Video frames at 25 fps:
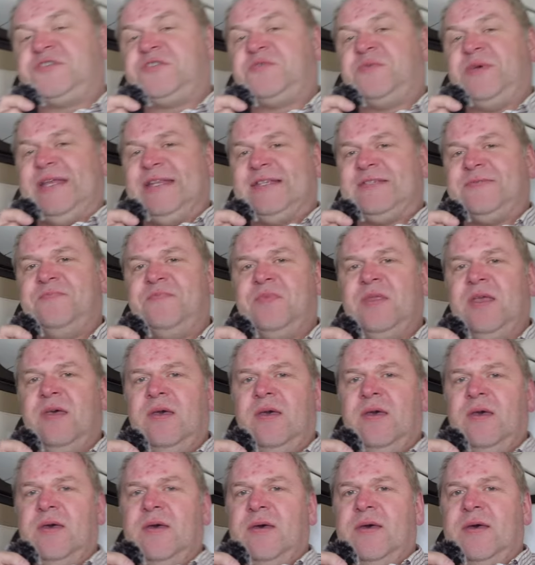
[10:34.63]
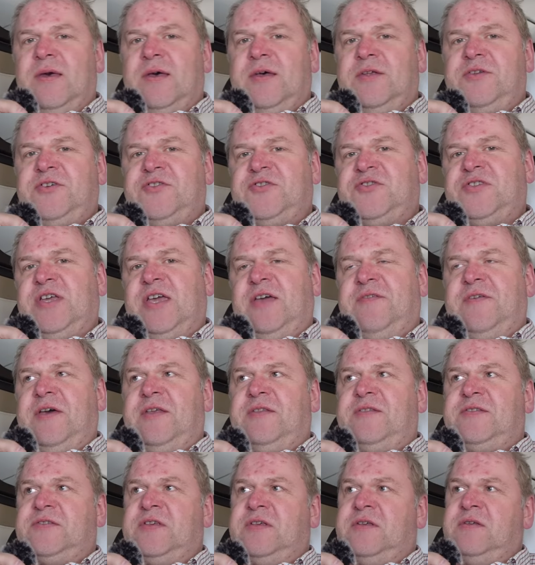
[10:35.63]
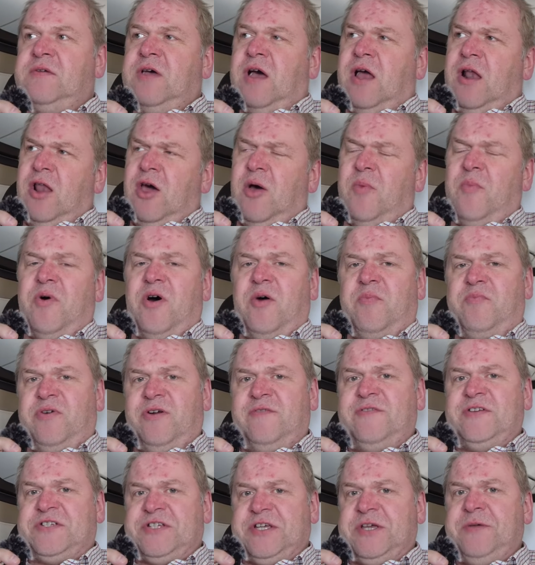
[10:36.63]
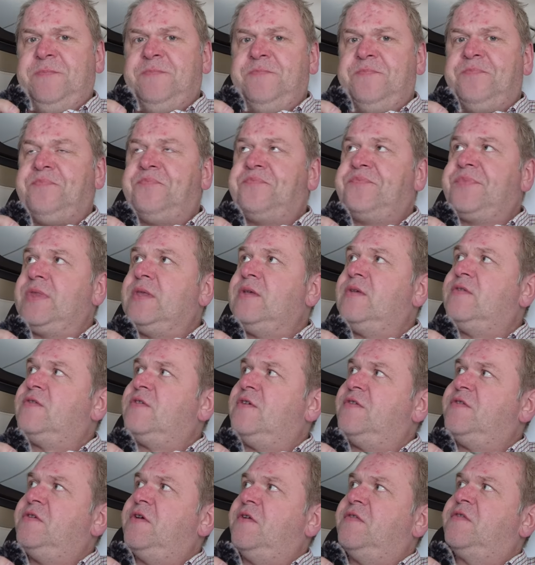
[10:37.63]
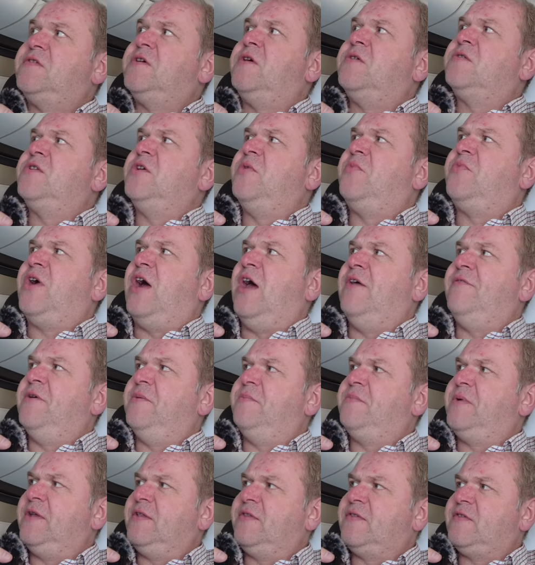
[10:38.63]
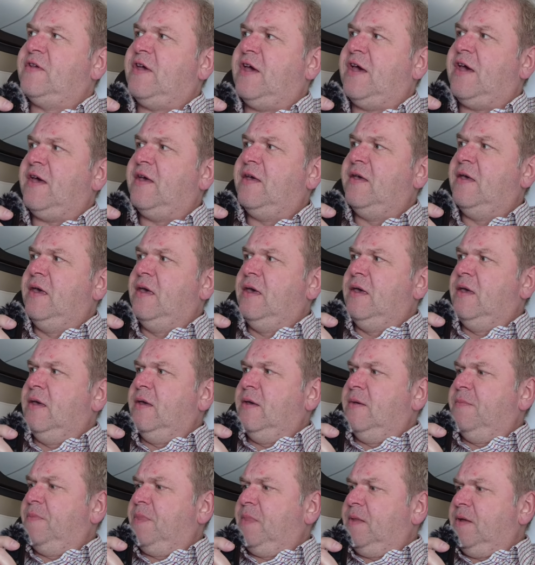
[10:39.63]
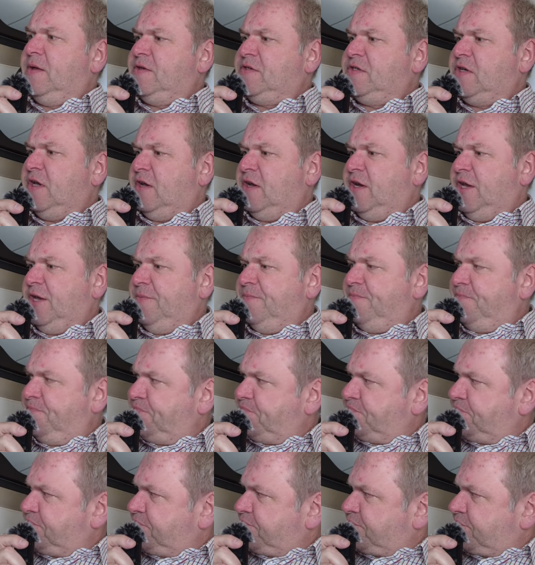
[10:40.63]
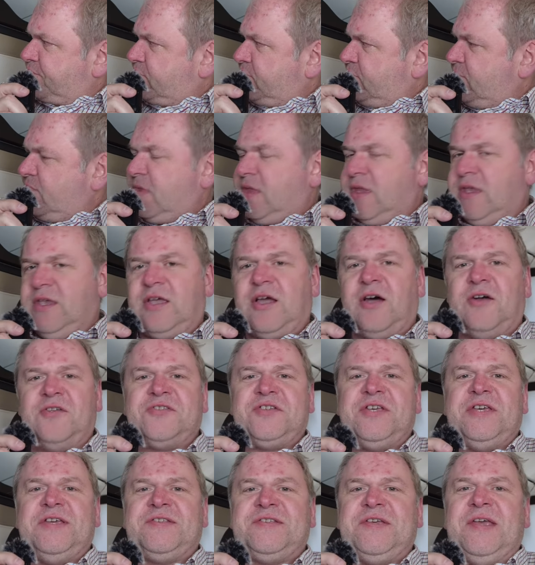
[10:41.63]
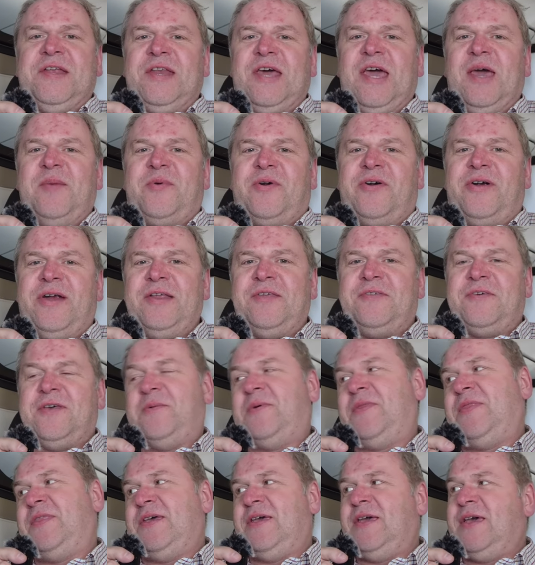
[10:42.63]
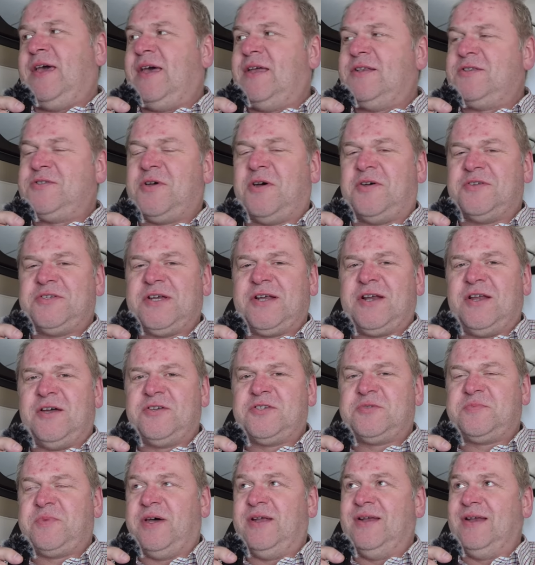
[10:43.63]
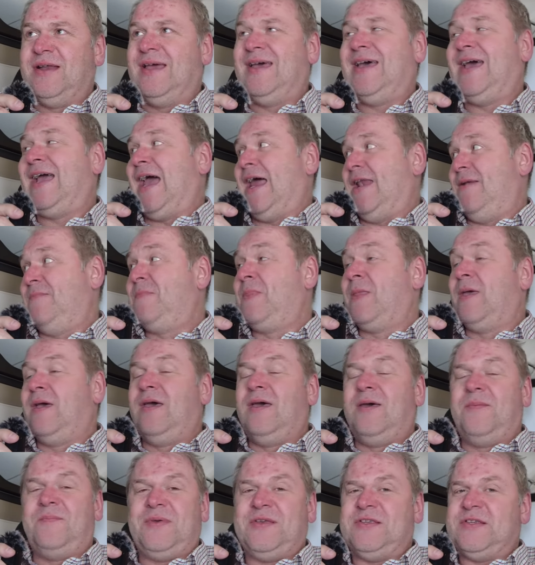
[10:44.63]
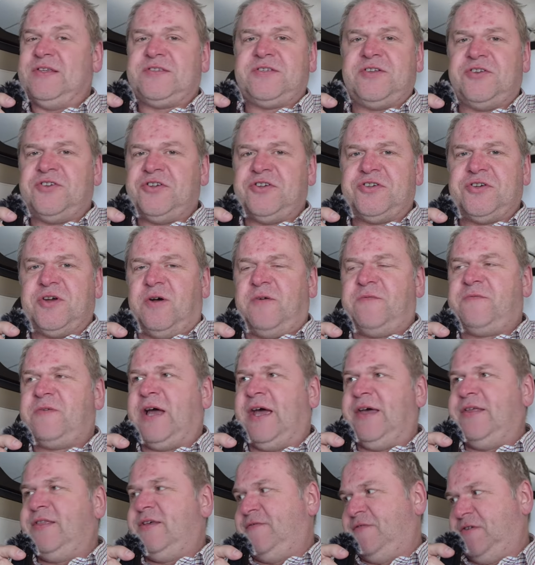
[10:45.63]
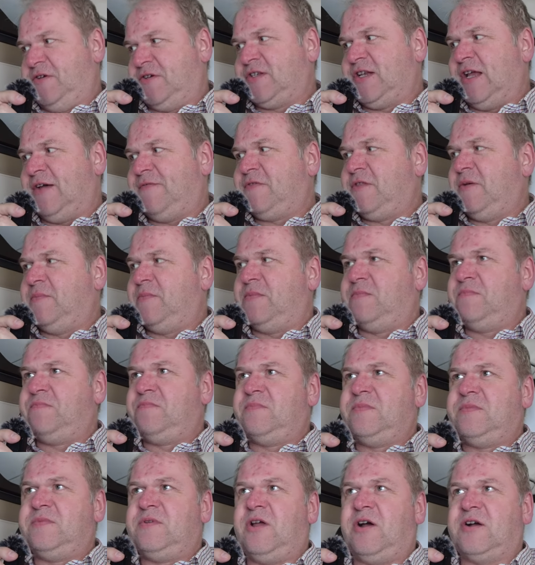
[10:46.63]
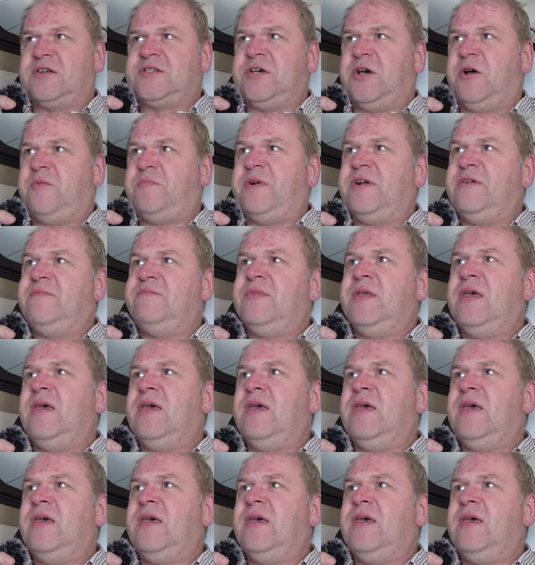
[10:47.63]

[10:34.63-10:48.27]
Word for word: suite, just to give it a lot more privacy. So it's not totally private, but uh, certainly you can't see your seat neighbour or anything when the uh, doors are closed. But again, is it such a short flight, they've just left them locked open,